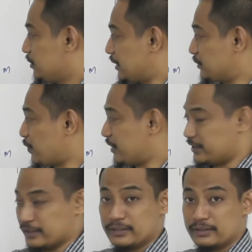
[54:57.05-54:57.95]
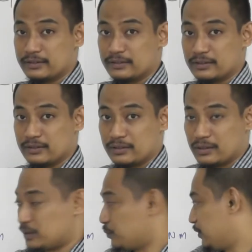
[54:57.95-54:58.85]
There's one here
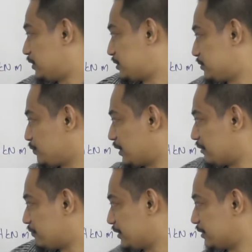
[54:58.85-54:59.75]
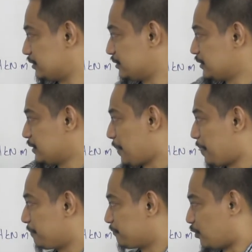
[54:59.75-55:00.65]
with whatever
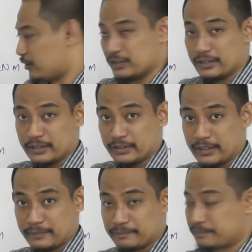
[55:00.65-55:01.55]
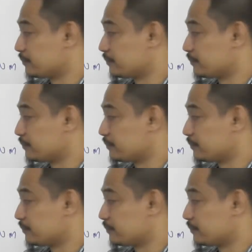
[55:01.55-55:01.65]
color here, right?